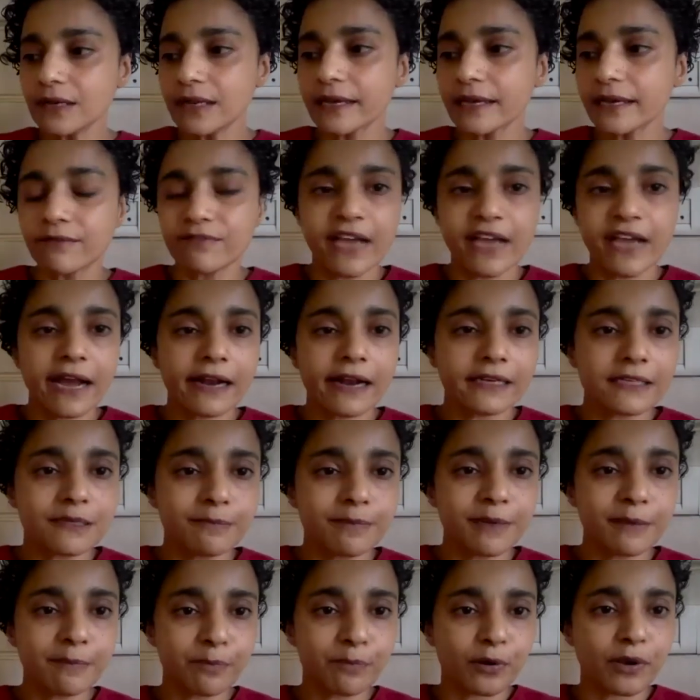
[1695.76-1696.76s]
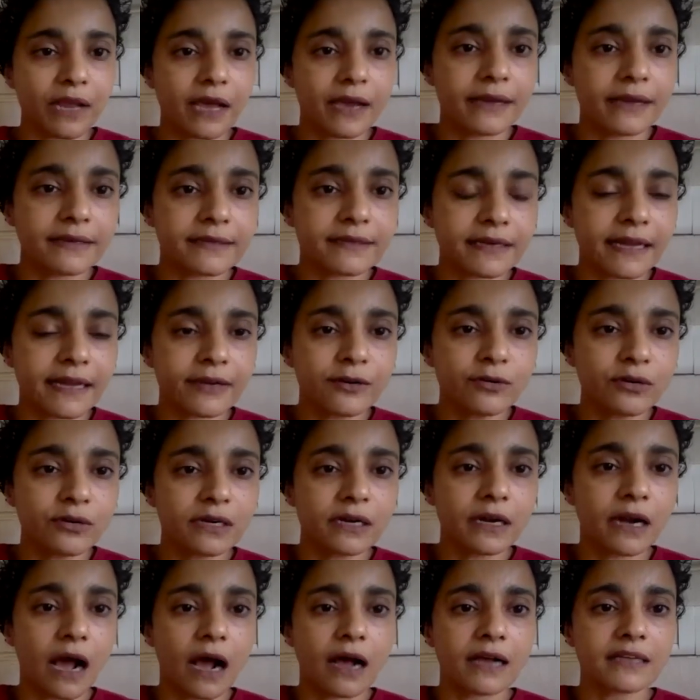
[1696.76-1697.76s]
we had to be polite, and I
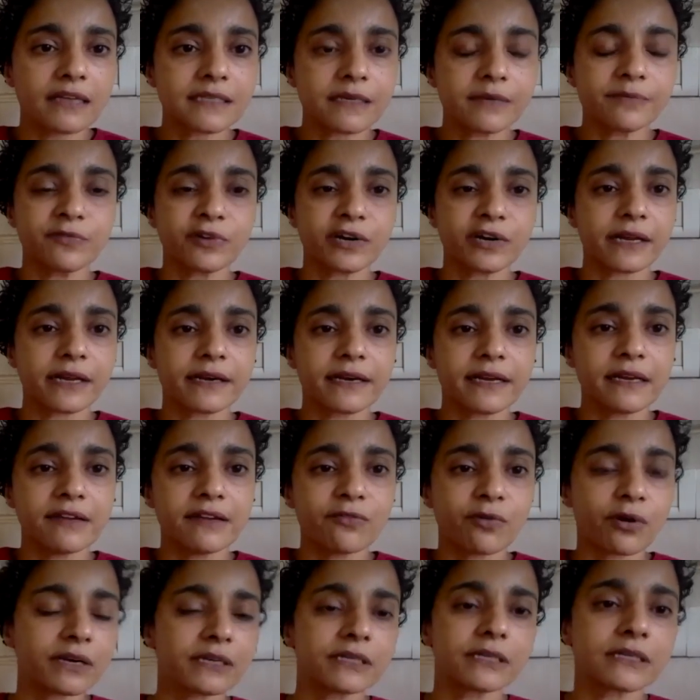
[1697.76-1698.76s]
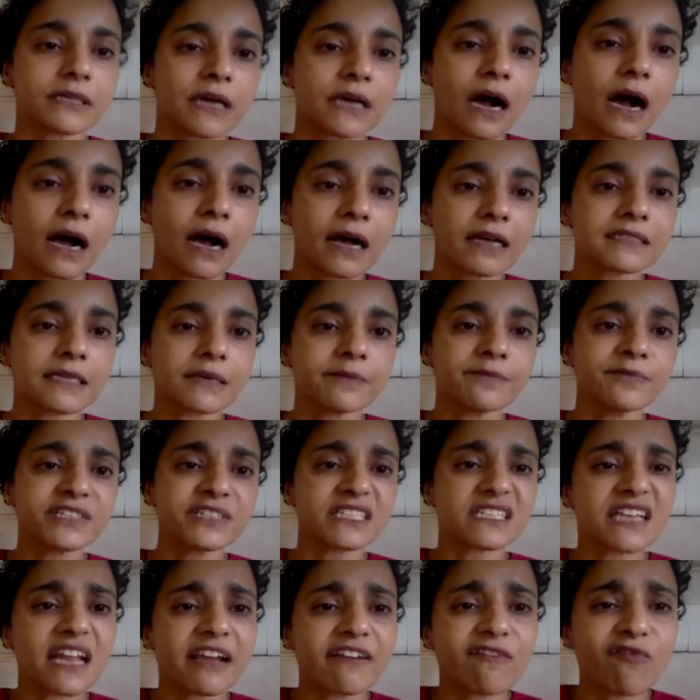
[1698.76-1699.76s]
couldn't ask him what I really wanted to ask him, which
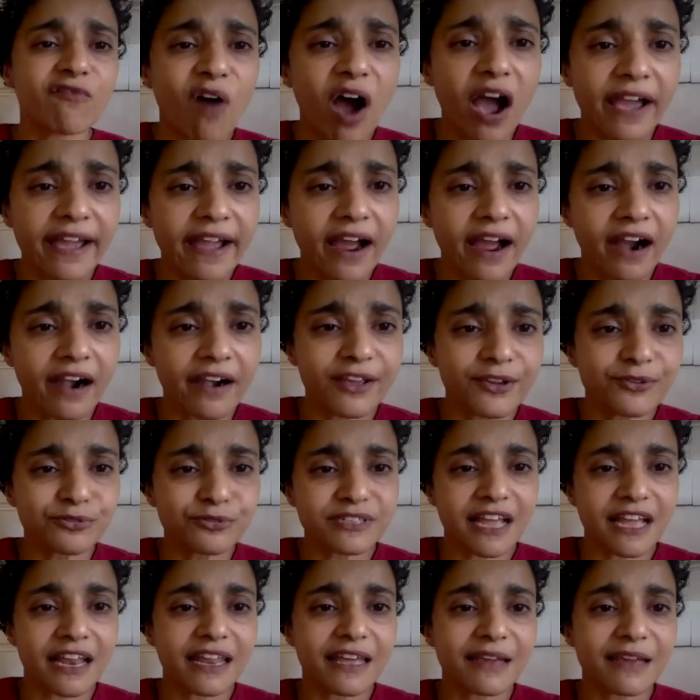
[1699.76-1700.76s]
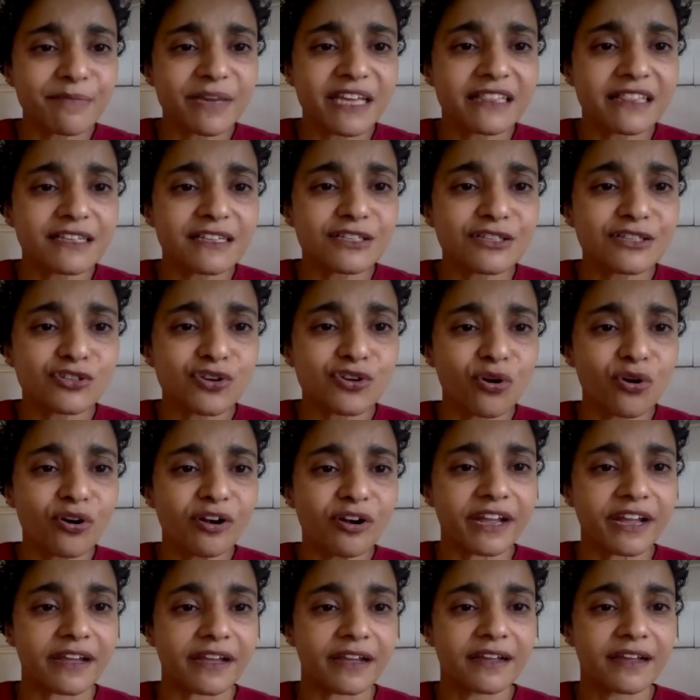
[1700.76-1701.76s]
is like, why are you telling me this
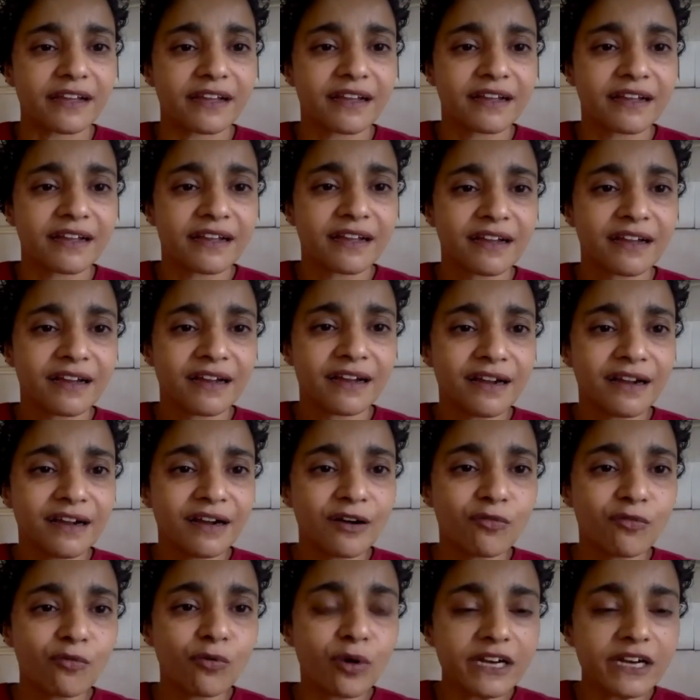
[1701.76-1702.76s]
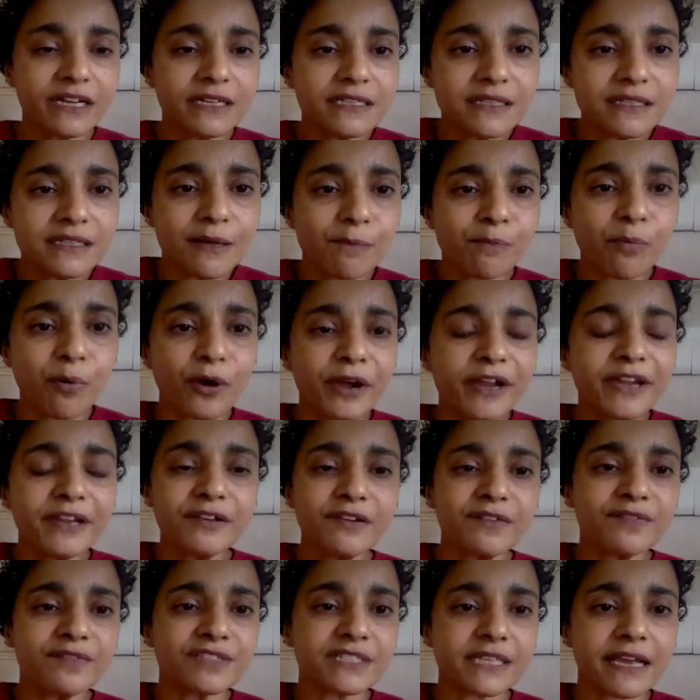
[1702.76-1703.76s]
story? What is the point
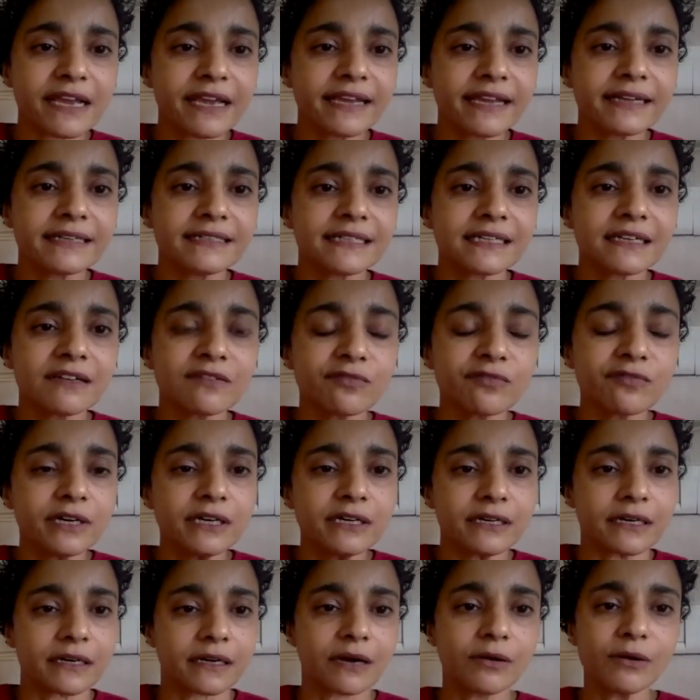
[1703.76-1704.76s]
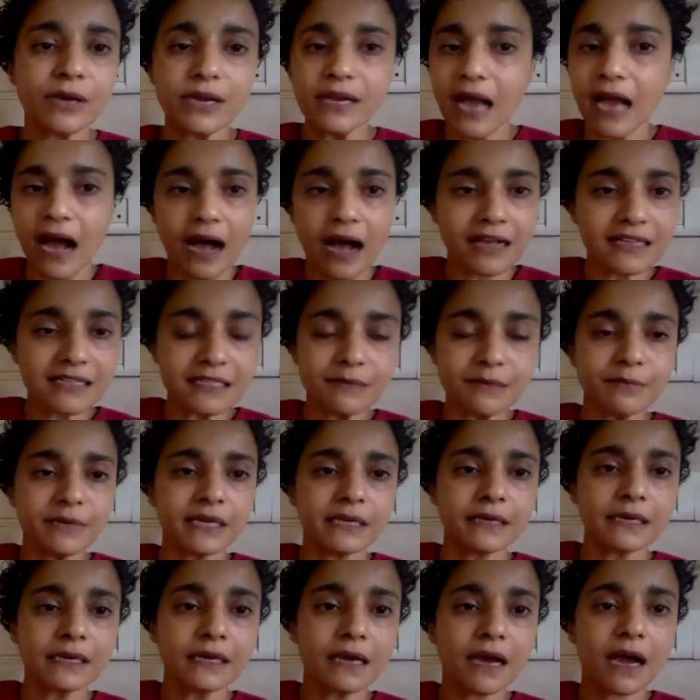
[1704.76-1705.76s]
of saying it didn't work? Okay, ask
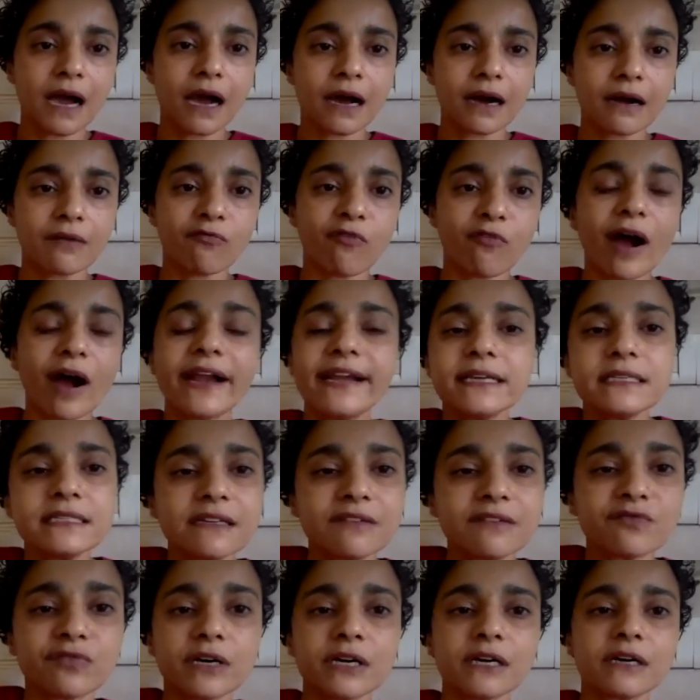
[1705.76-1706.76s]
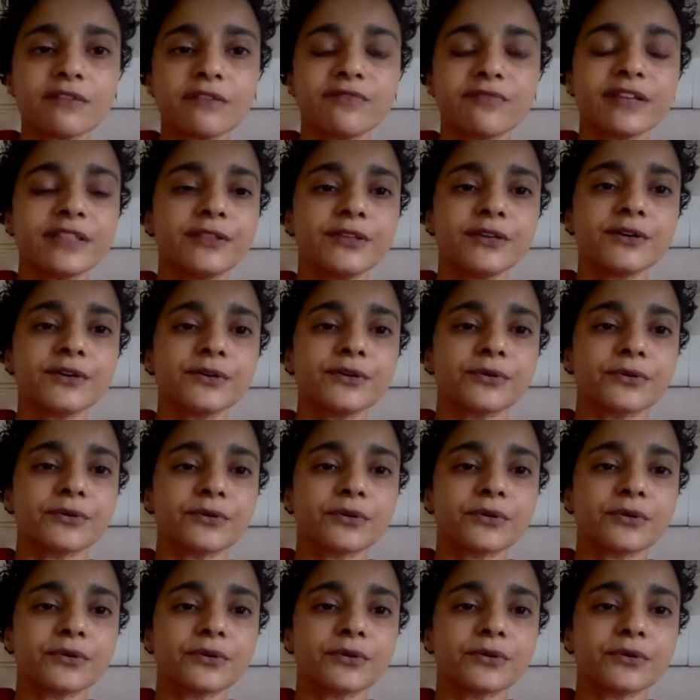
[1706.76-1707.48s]
me, why does it work with you?